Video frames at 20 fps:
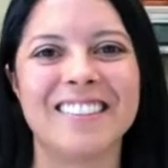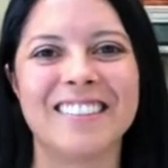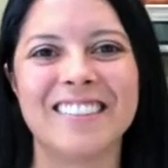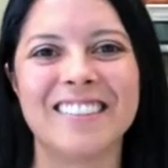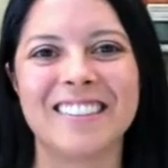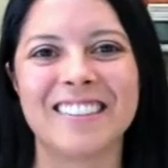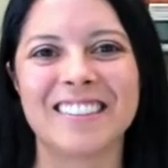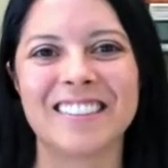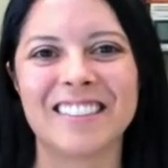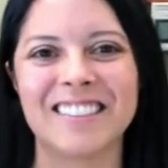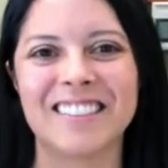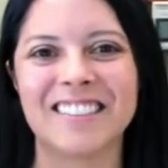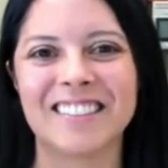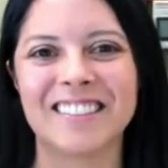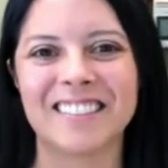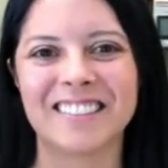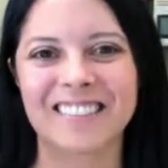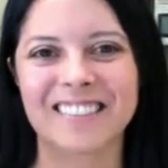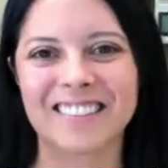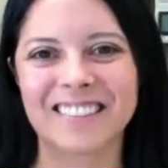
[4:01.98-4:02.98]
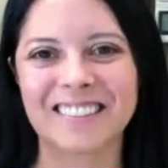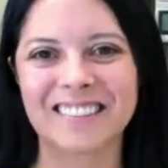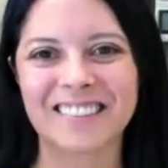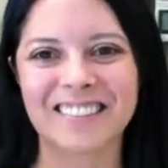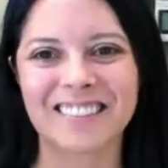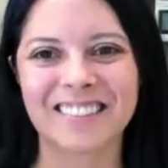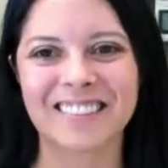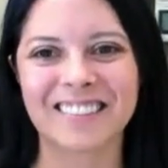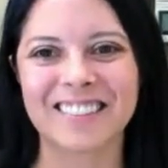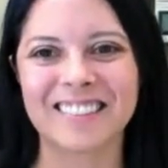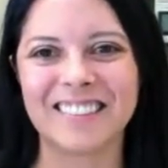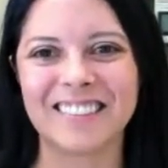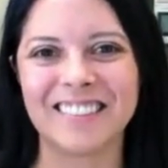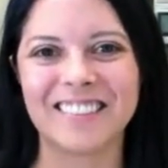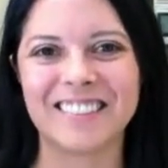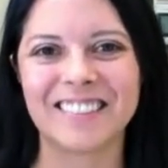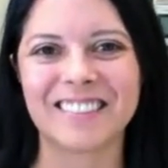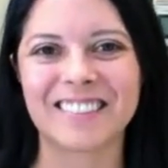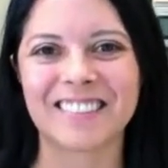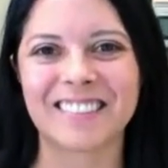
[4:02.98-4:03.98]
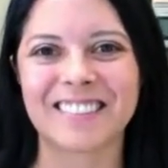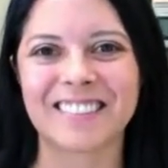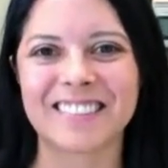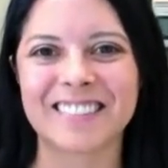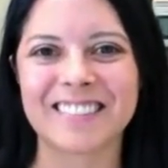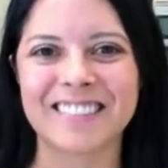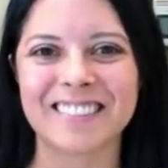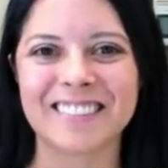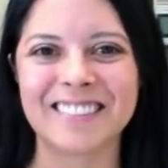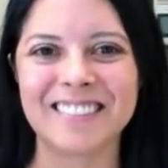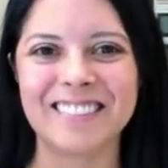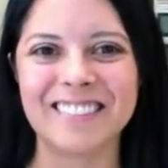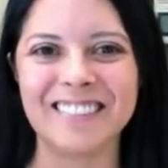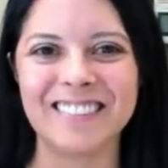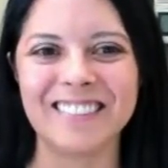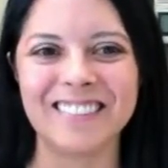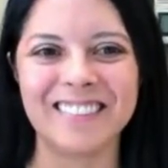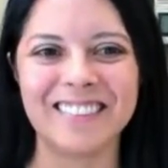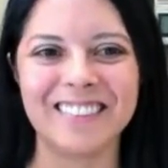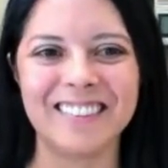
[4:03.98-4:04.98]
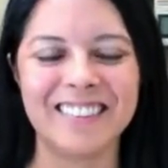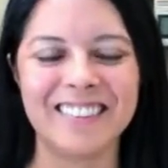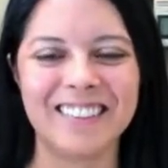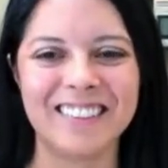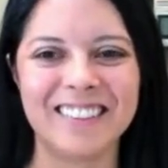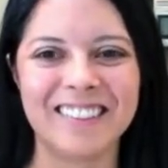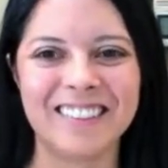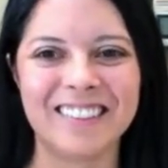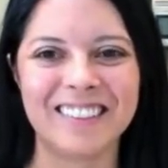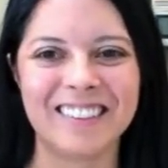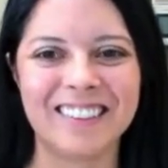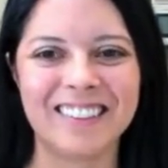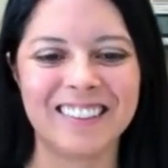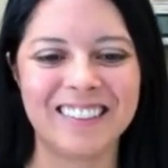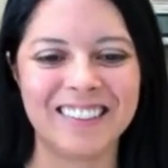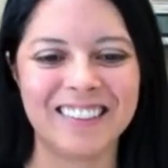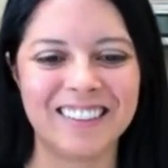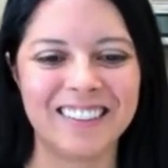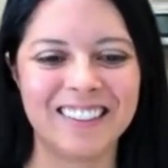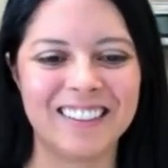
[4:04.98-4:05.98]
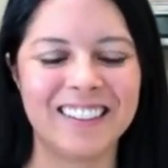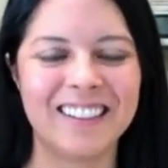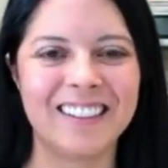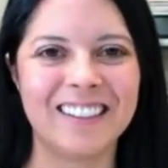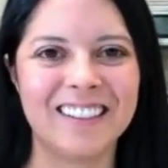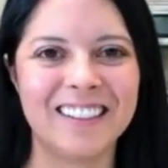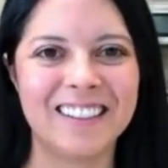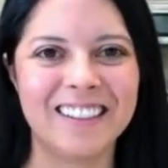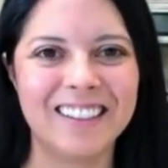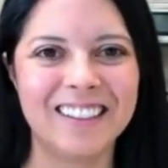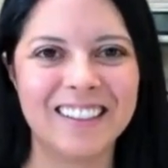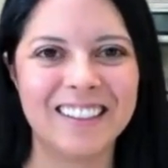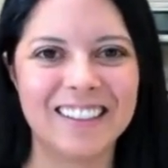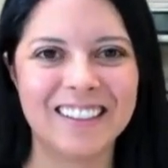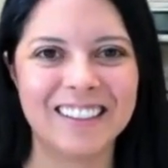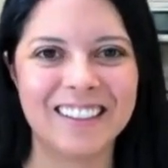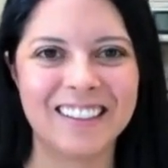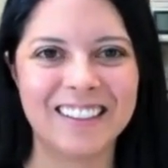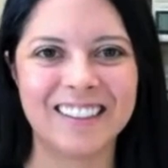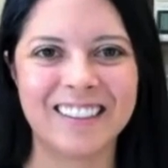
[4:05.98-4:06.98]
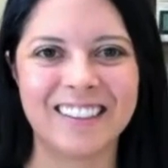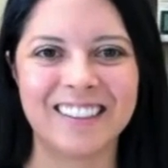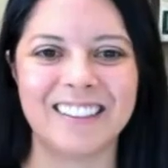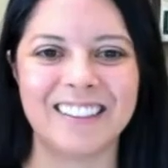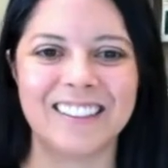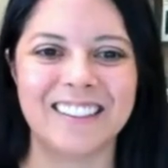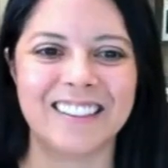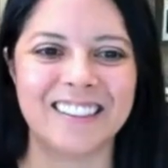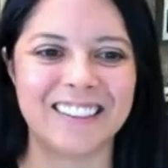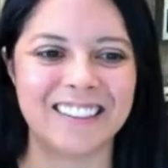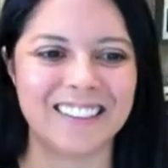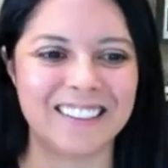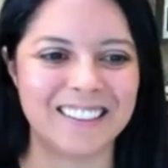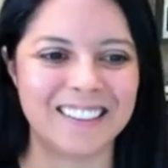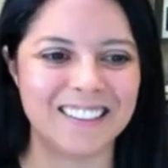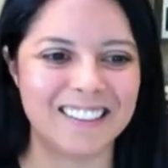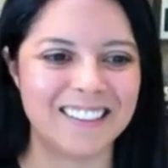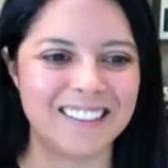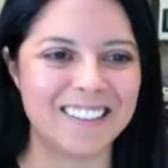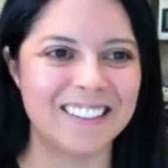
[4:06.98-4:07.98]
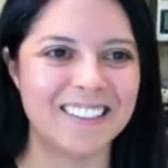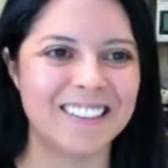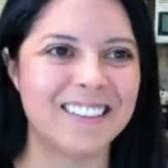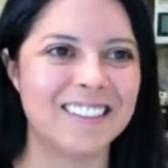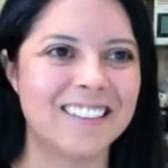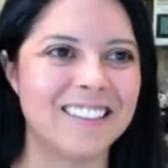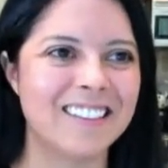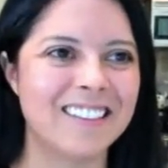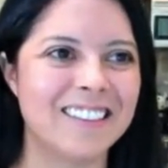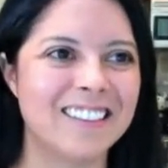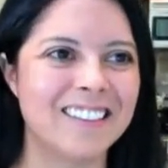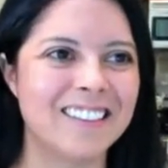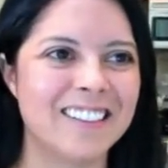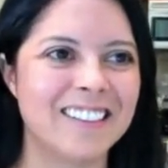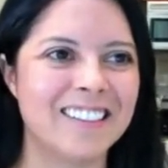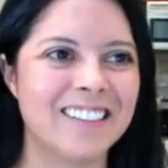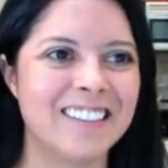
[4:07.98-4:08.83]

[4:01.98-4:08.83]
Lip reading: (silent)